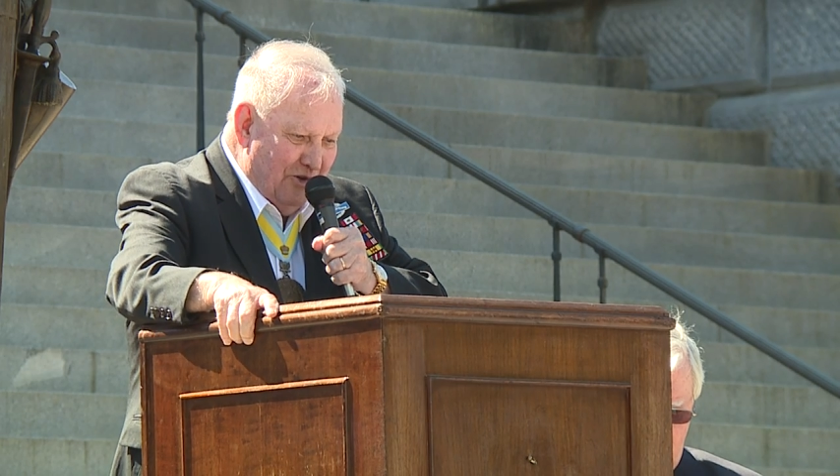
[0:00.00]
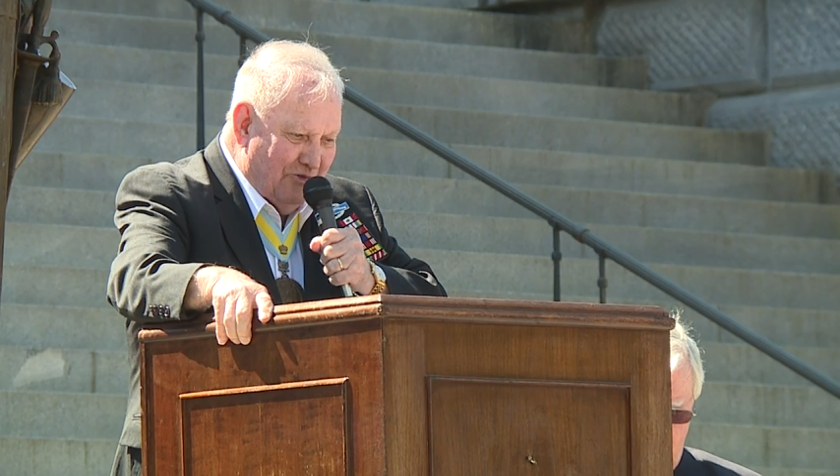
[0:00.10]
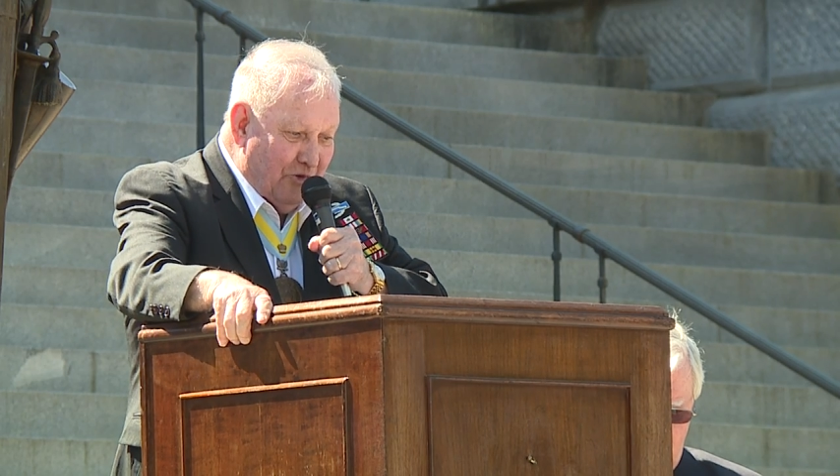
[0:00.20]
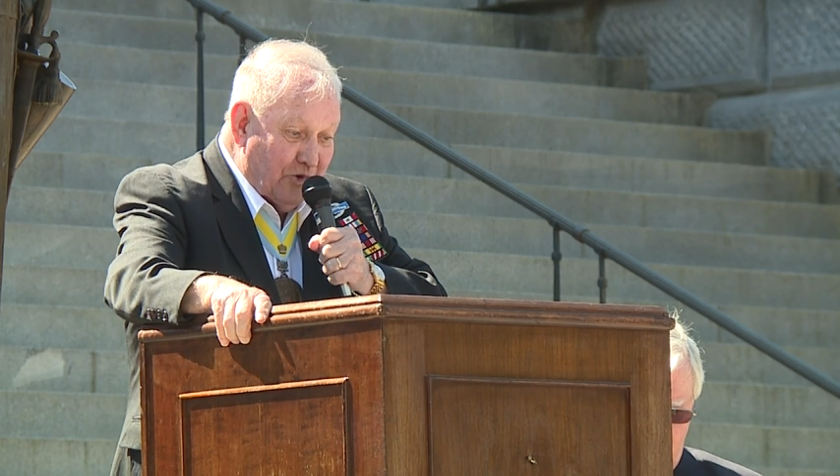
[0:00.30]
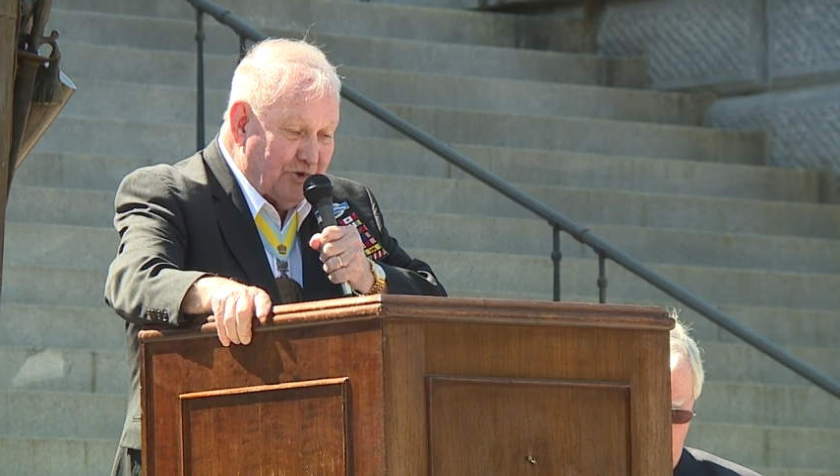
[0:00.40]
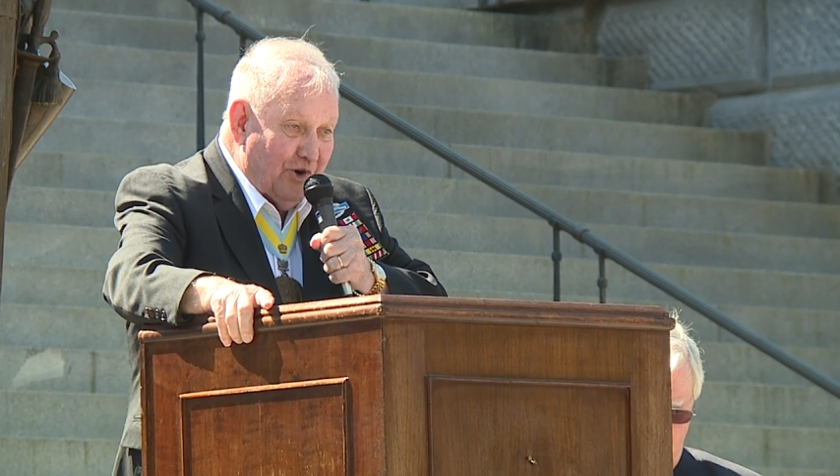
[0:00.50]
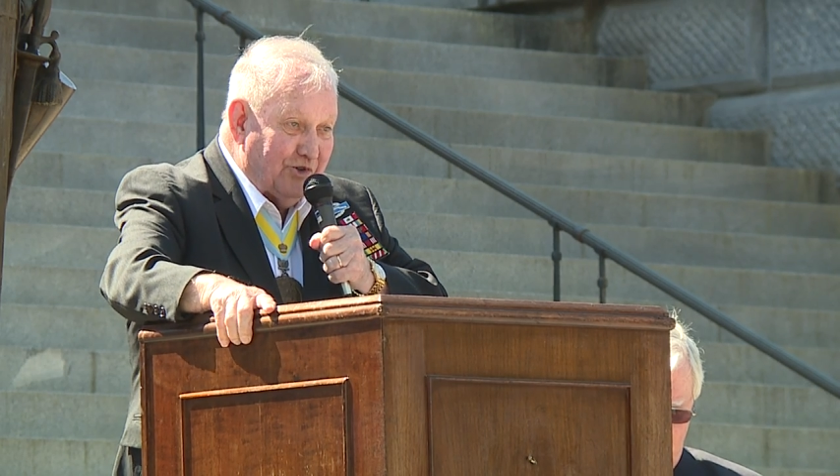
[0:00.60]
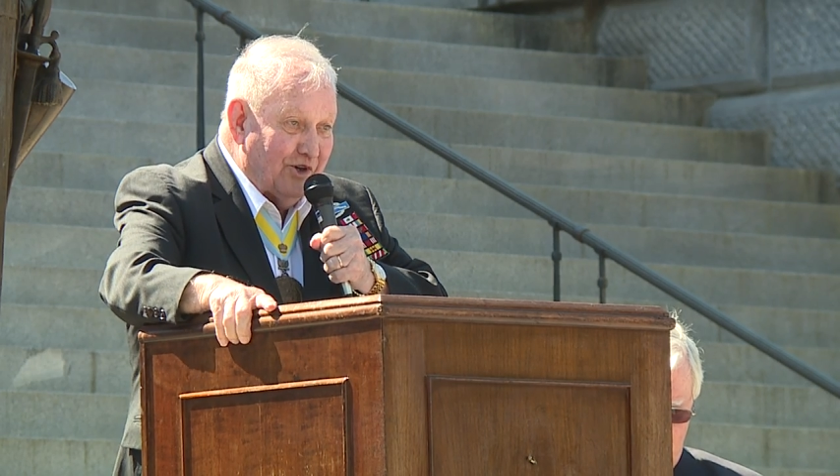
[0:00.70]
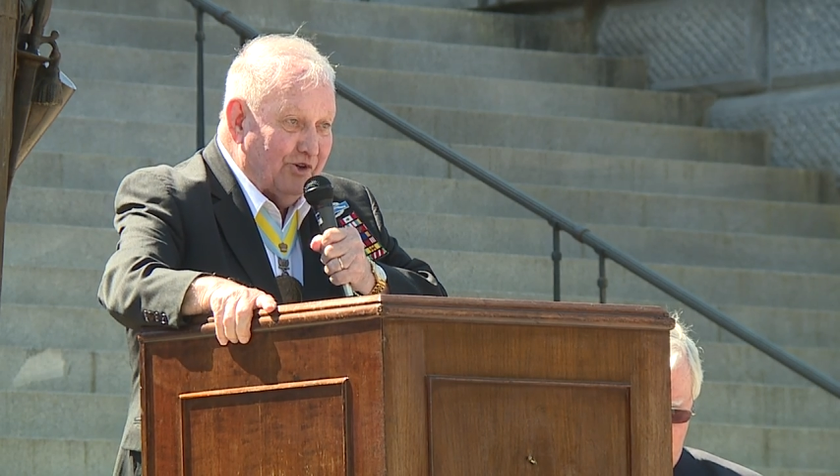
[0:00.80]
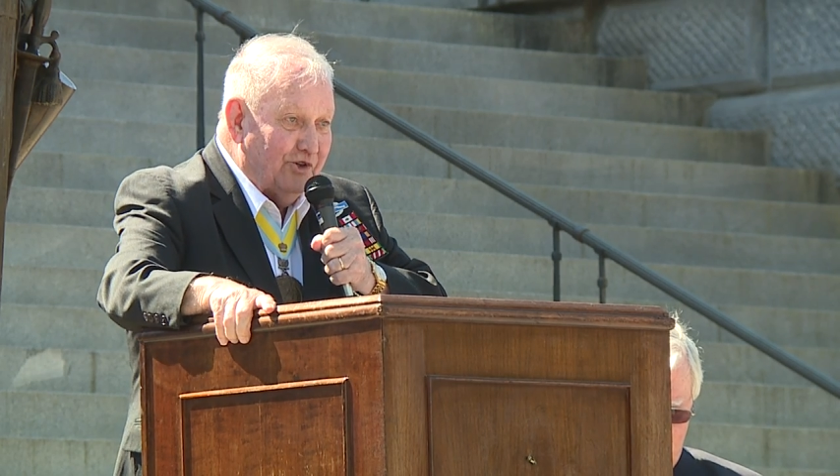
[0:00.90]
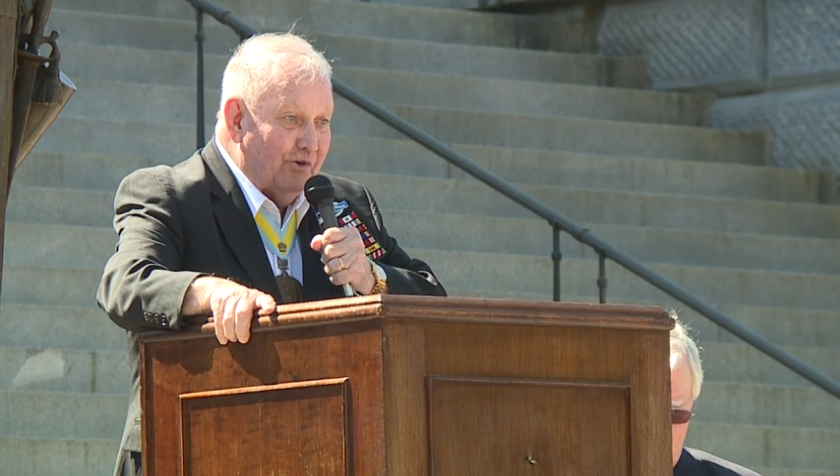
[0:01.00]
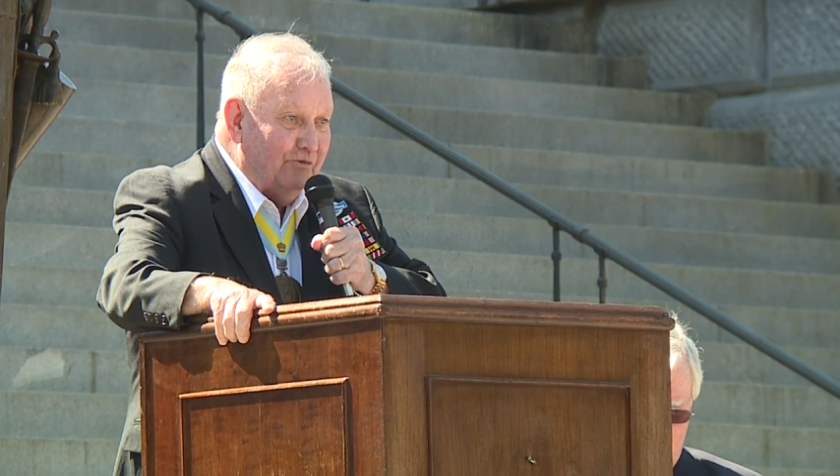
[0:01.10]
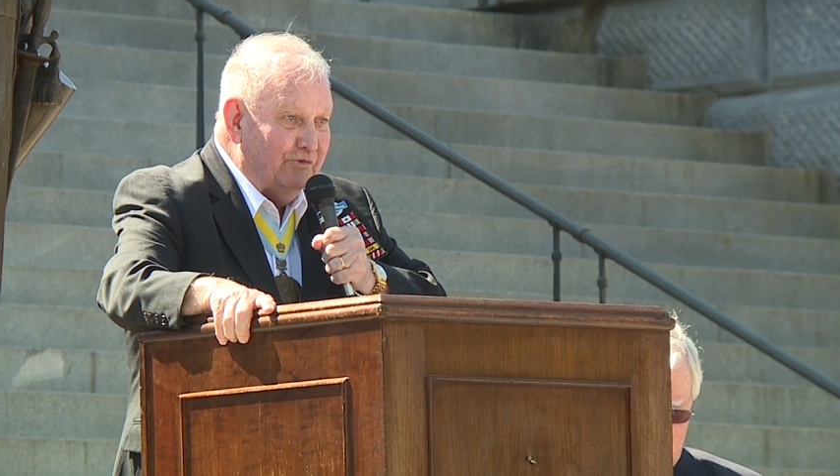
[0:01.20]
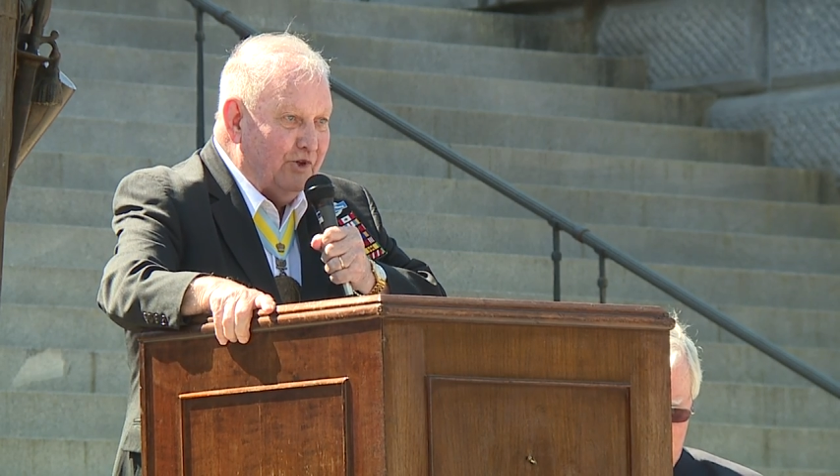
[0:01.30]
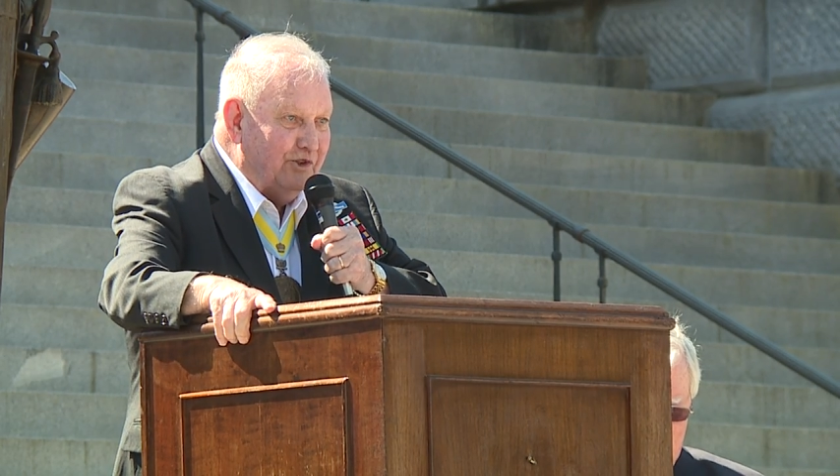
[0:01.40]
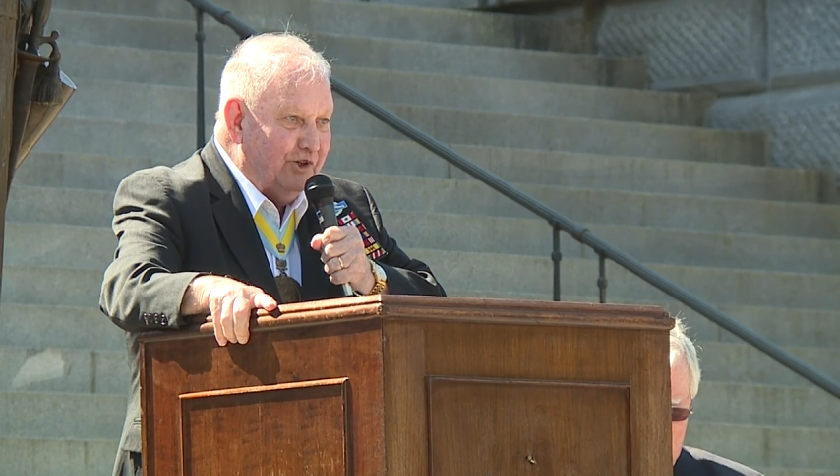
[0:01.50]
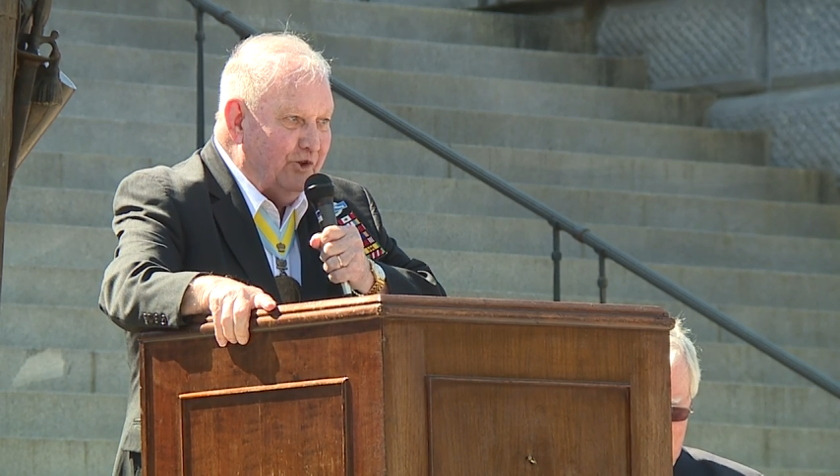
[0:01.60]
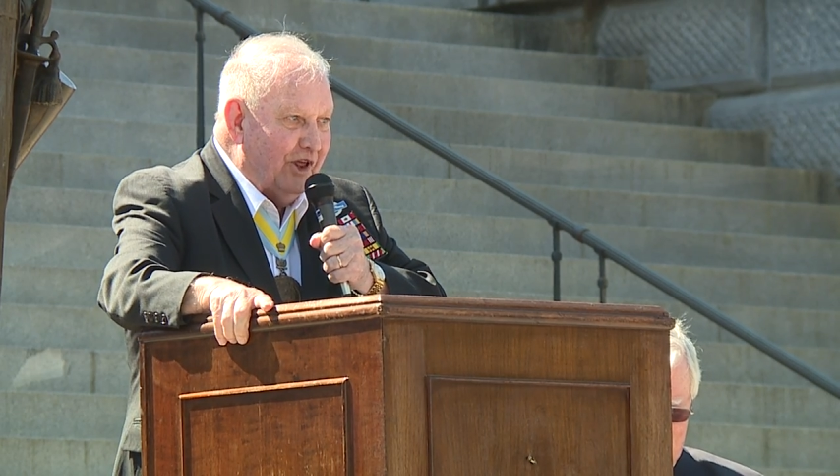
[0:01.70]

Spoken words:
4-star general, you don't usually do